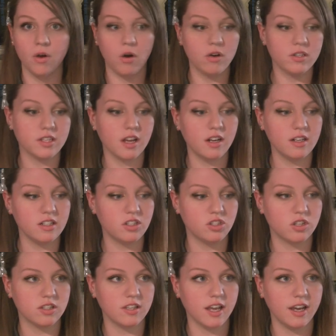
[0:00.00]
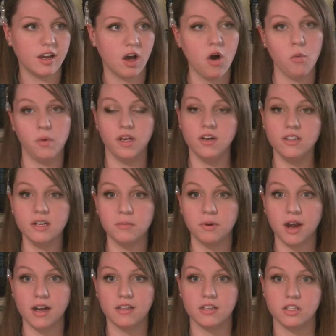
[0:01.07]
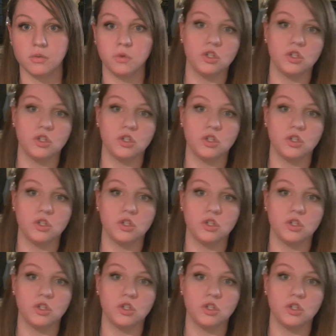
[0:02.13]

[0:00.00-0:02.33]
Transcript: All of a sudden it's just like, oh, we don't need practice.